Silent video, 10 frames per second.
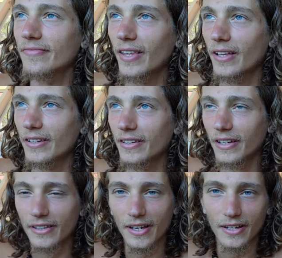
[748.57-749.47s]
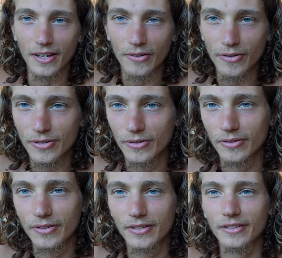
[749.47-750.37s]
then like that carries
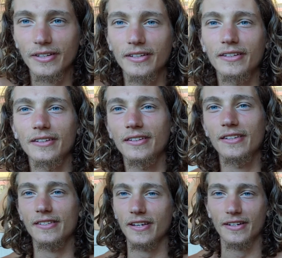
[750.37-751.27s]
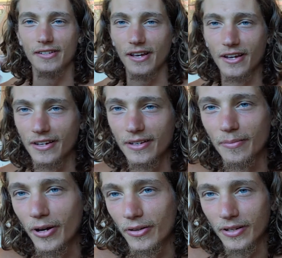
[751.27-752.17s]
on to like this anxiety
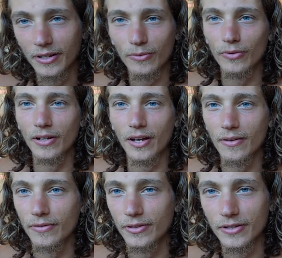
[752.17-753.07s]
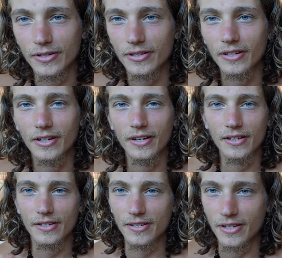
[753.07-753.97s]
about like, will I ever just
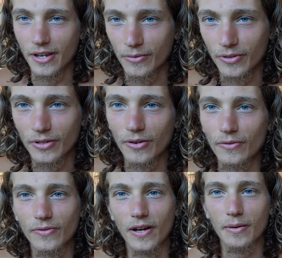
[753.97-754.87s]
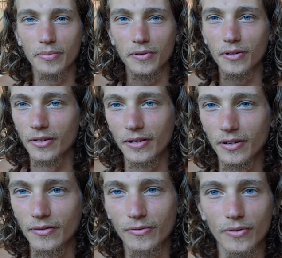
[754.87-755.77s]
stay with nofap long
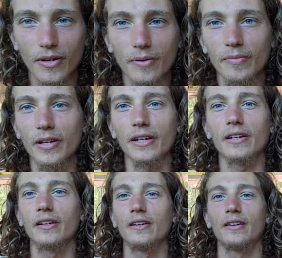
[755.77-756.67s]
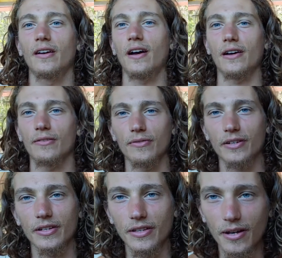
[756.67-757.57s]
enough where I'm like, I don't
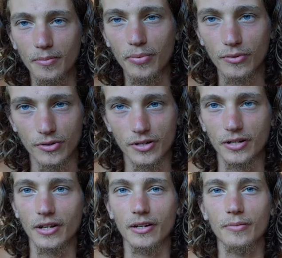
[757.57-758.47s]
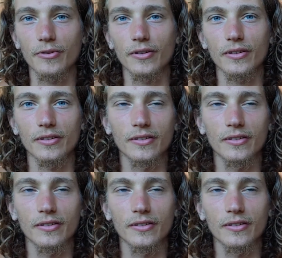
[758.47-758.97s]
need that bullshit anymore?